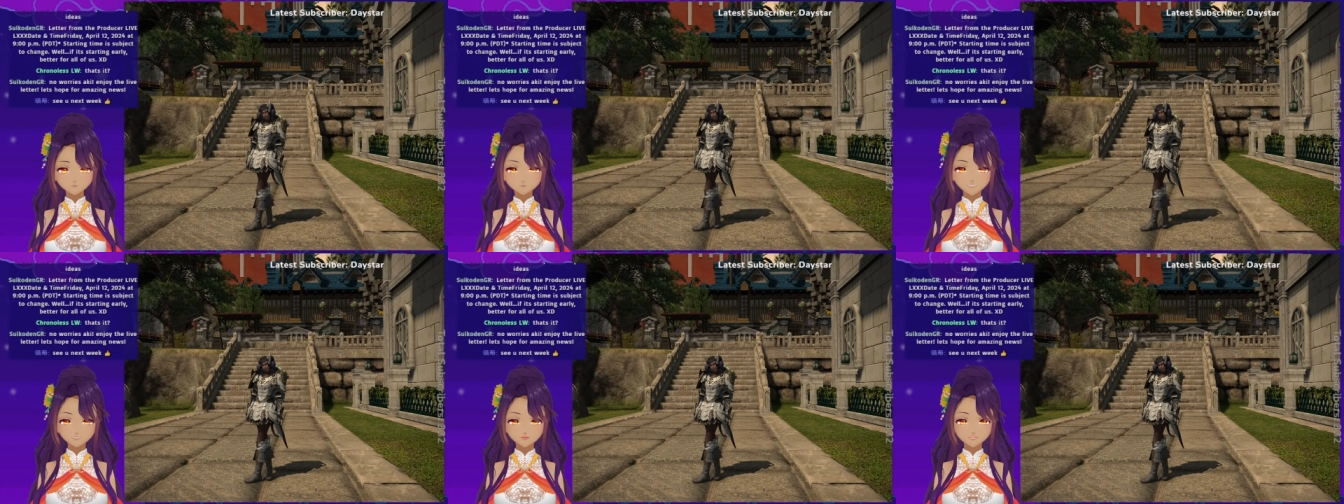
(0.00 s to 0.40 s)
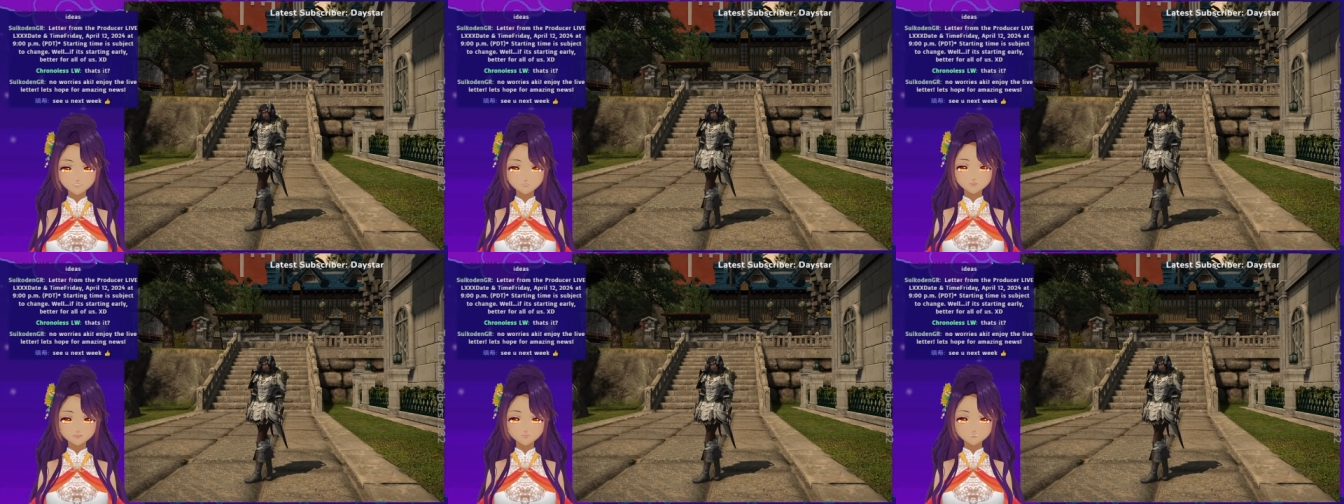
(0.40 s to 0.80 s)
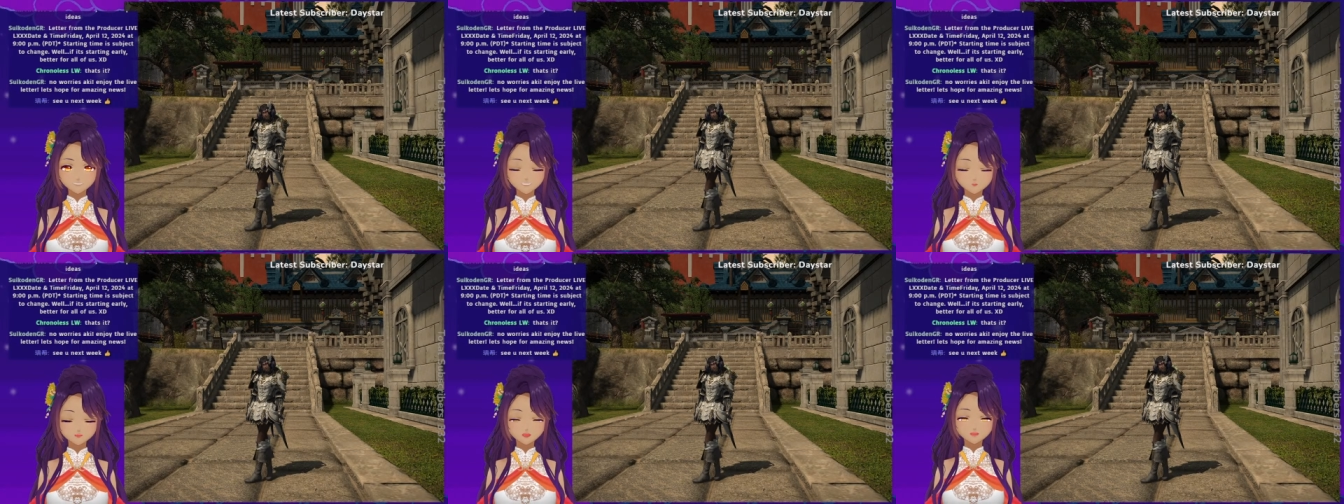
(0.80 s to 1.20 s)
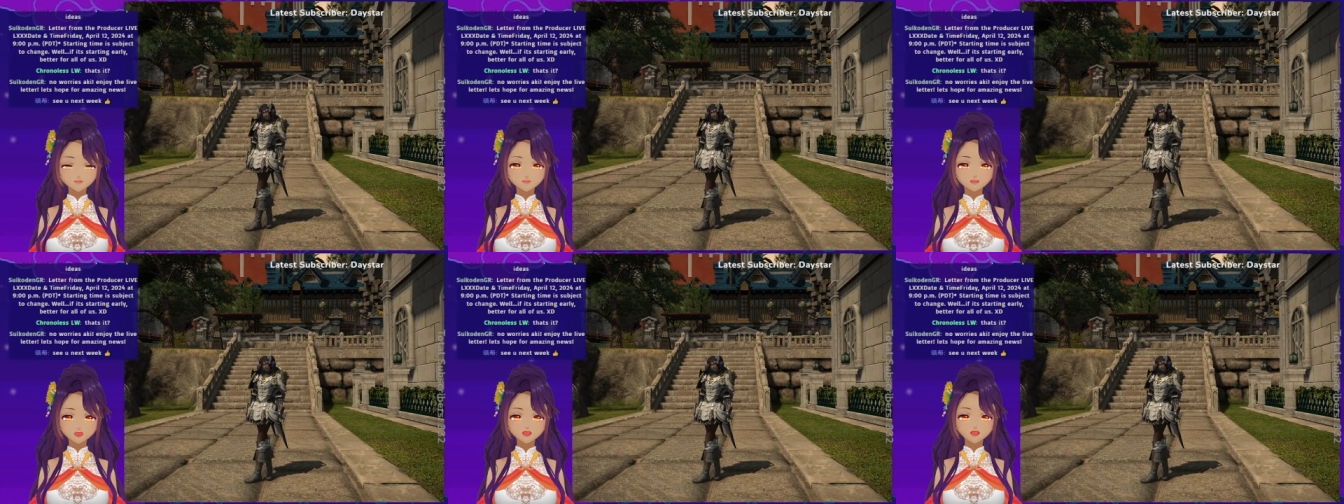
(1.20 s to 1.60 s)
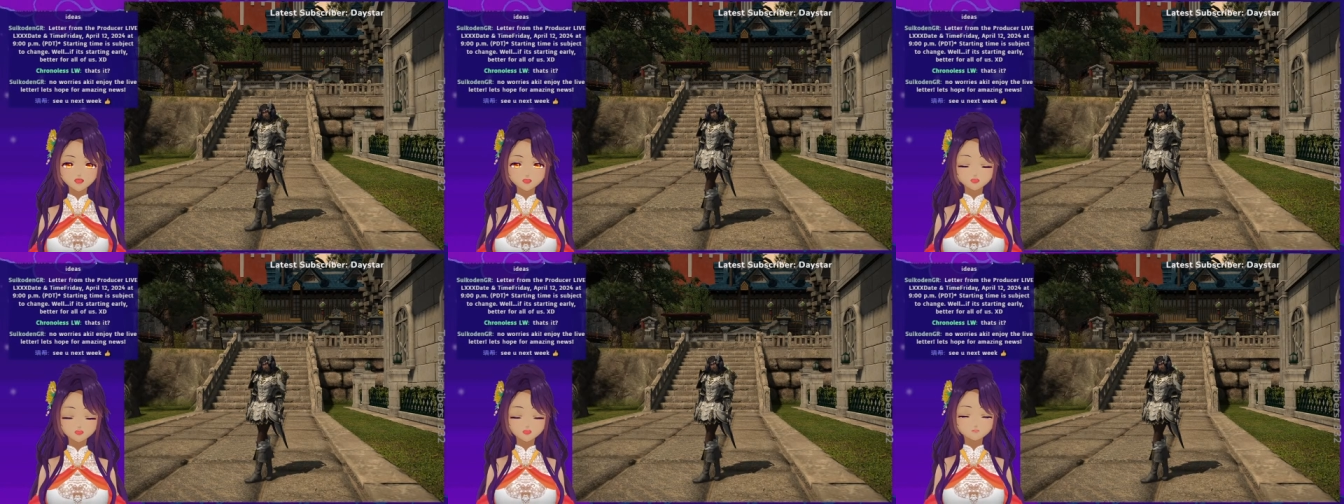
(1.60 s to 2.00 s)
And then Thursday will be,
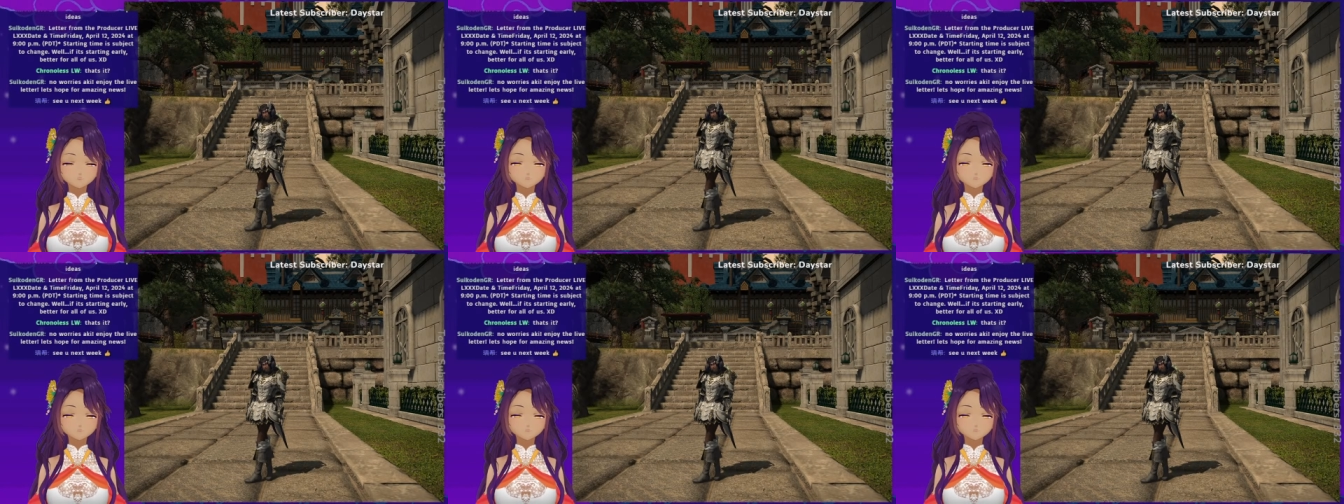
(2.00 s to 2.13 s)
what's